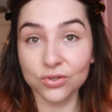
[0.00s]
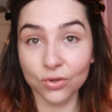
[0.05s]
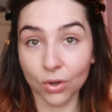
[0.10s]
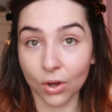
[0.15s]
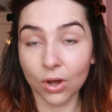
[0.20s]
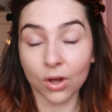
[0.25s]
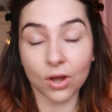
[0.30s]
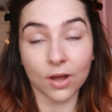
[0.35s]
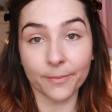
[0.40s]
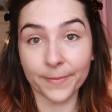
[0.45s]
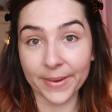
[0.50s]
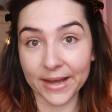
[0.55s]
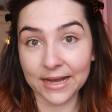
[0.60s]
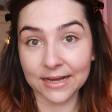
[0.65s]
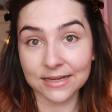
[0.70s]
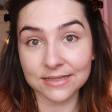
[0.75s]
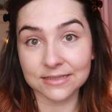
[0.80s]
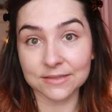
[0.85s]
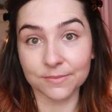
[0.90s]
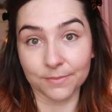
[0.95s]
not a
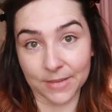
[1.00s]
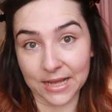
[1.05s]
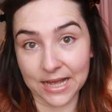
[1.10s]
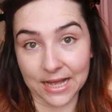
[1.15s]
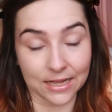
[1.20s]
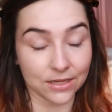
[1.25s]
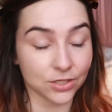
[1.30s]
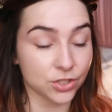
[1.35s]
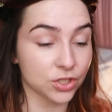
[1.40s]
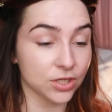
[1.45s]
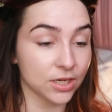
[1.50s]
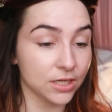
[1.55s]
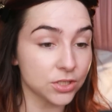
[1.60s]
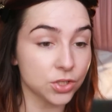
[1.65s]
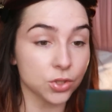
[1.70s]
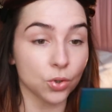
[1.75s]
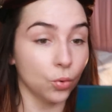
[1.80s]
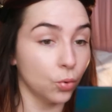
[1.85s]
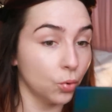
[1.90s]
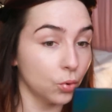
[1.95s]
bad match,
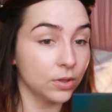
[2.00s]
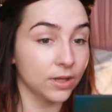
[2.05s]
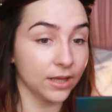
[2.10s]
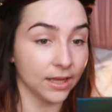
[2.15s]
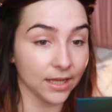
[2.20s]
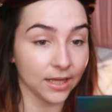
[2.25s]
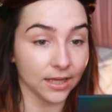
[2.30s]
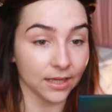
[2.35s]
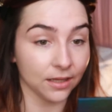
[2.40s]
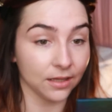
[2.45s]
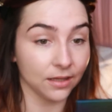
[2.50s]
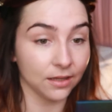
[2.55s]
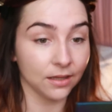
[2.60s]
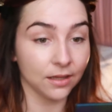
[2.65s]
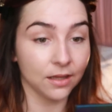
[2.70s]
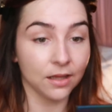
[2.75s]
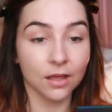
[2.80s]
it's okay,